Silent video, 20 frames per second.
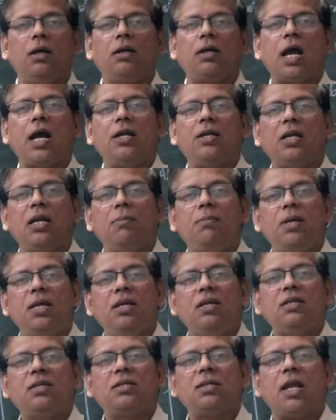Title
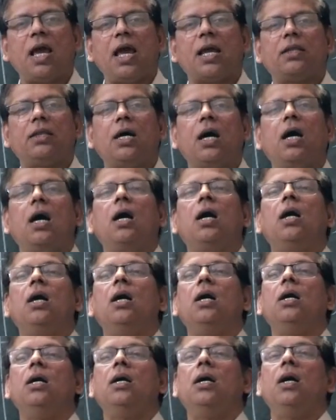means like the
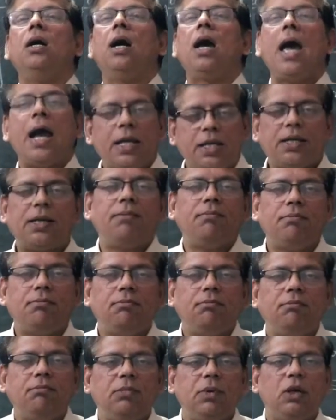
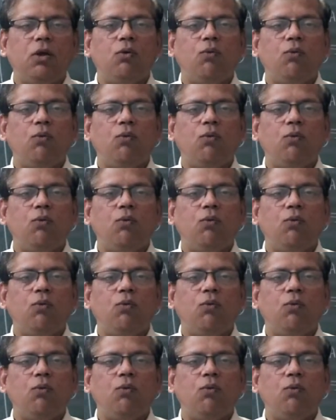atom